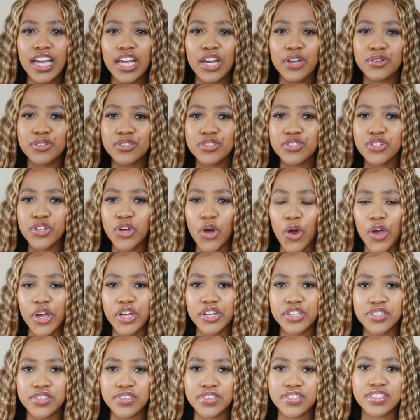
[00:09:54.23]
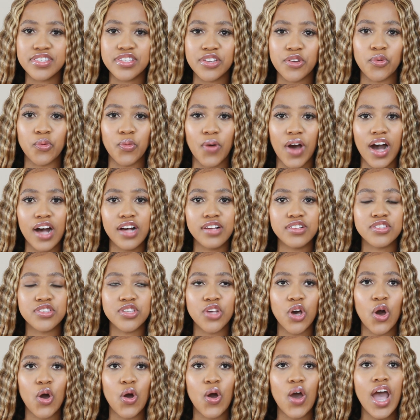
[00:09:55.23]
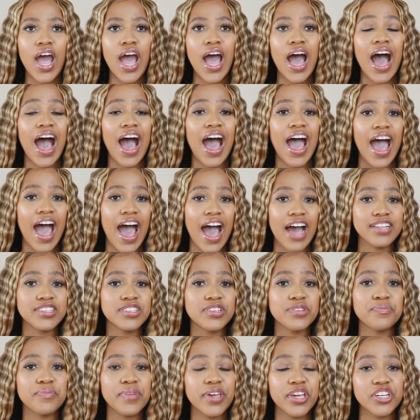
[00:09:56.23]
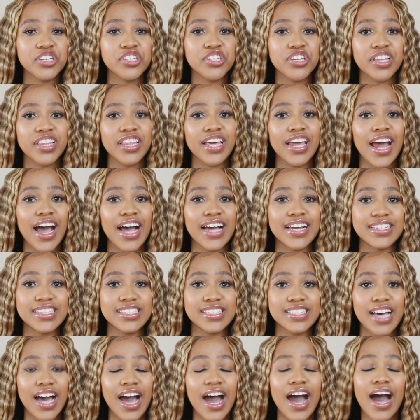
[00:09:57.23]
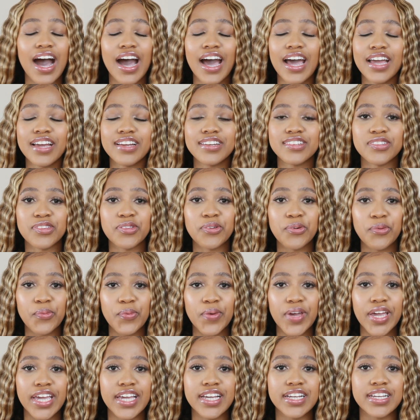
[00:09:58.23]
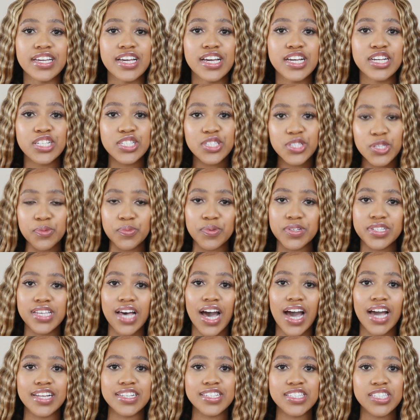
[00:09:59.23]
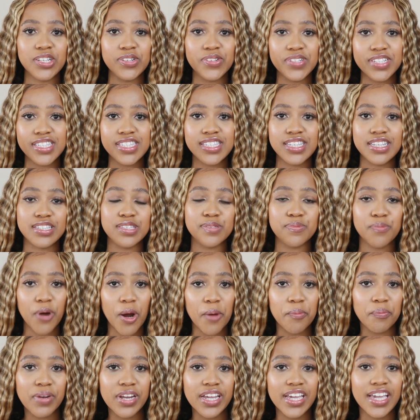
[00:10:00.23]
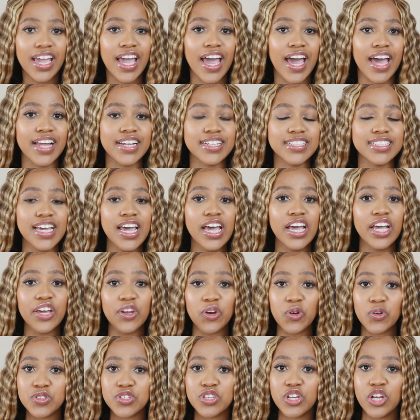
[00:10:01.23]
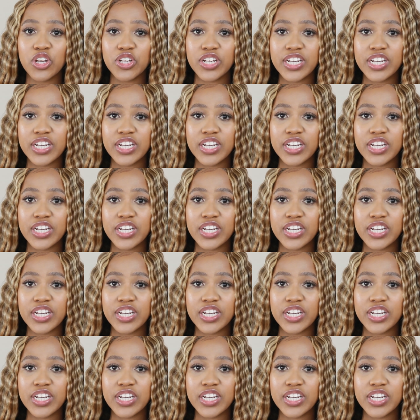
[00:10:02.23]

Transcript: it was going to sit well. So I had to make sure that I tied the wig super tight so it sits properly and it also